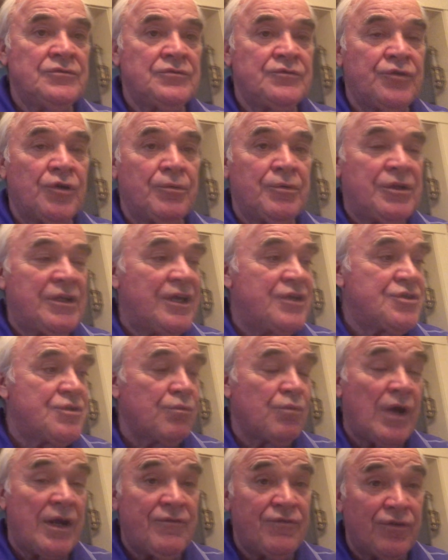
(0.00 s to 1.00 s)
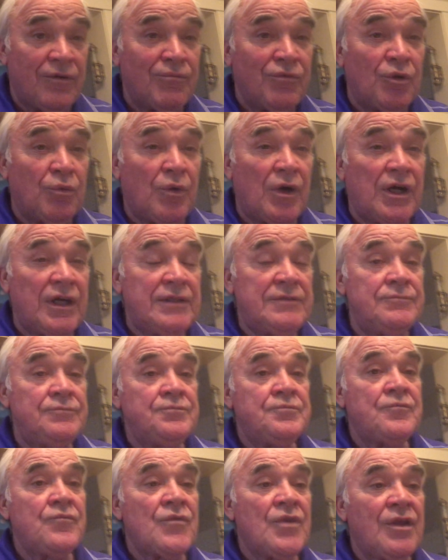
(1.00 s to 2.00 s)
fermentation right from the wine
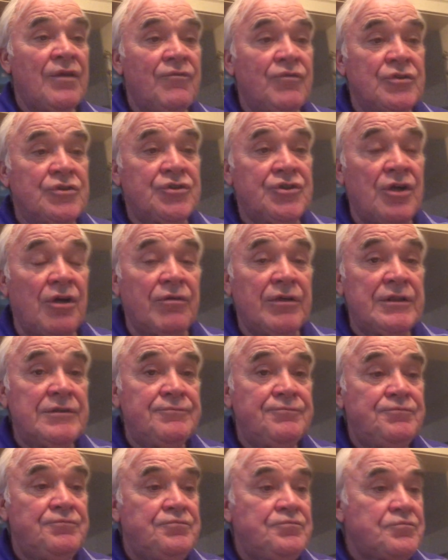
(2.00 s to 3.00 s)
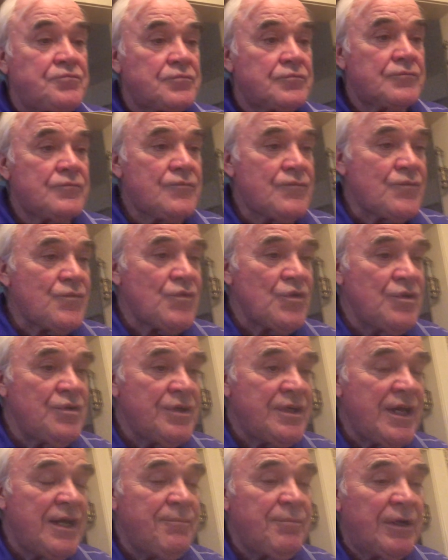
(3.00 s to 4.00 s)
for stirring.
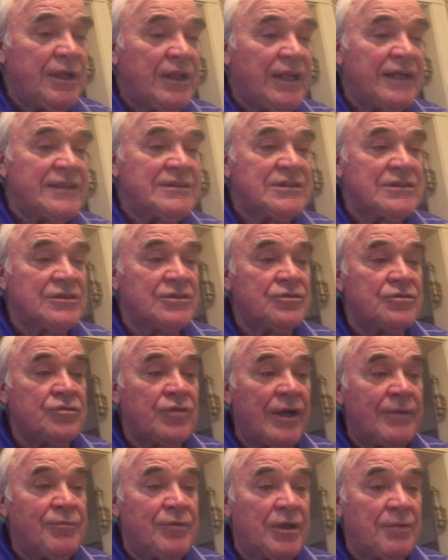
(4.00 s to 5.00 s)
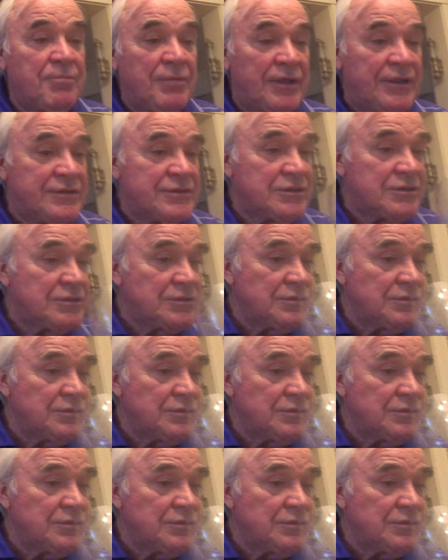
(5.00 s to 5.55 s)
Okay, but he likes the grape to be as